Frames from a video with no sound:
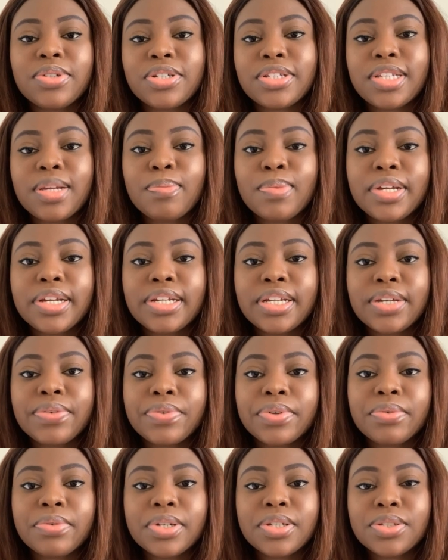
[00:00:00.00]
just applying
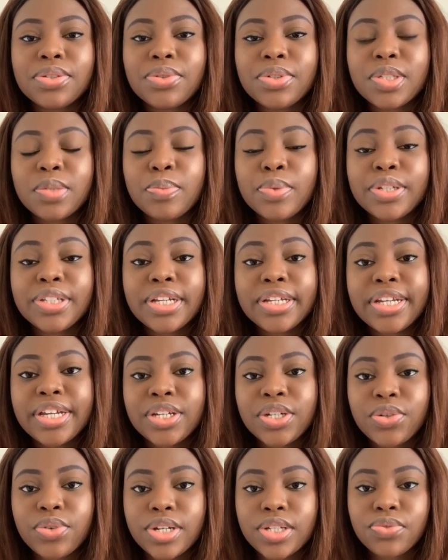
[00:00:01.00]
everywhere, so it's important that
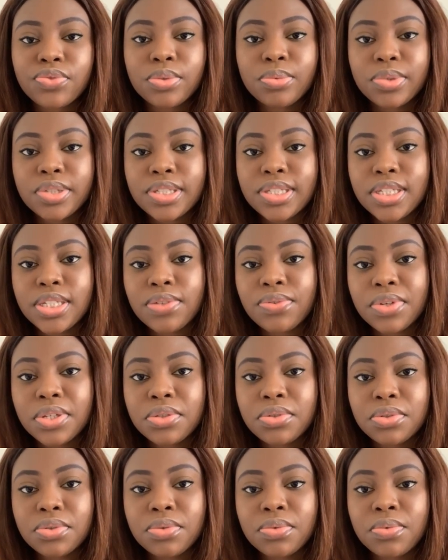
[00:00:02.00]
you transform your
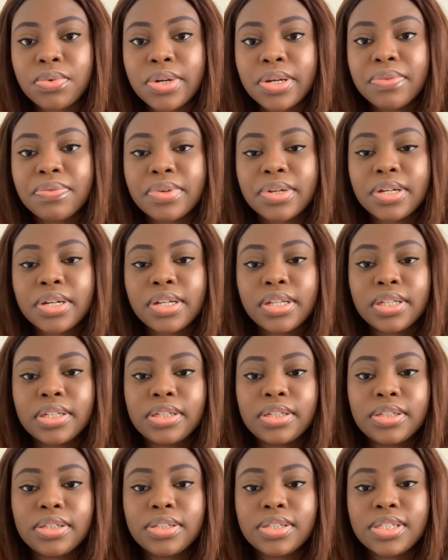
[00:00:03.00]
CV to whatever
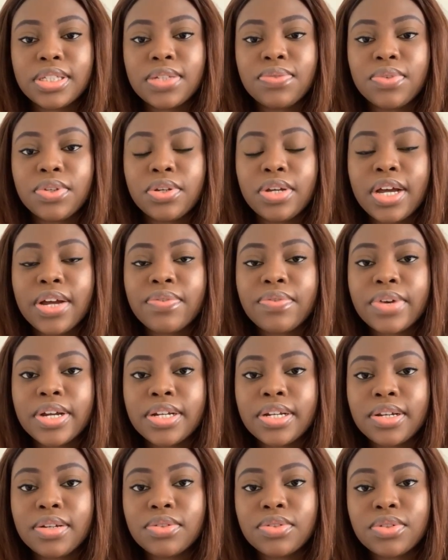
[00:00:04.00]
CV you have
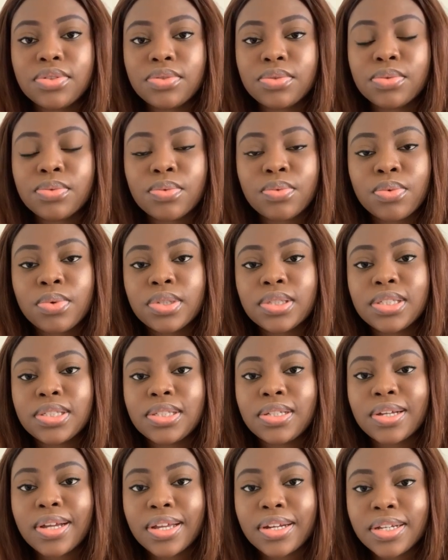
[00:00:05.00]
right now to what
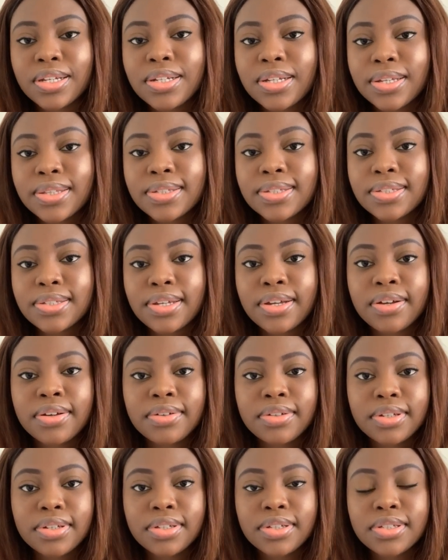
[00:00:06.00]
the Canadian
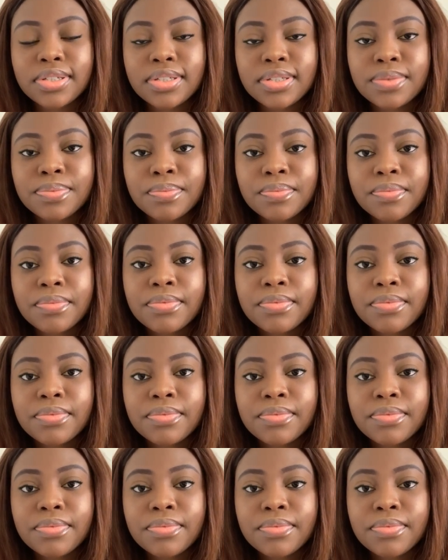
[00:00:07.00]
style is,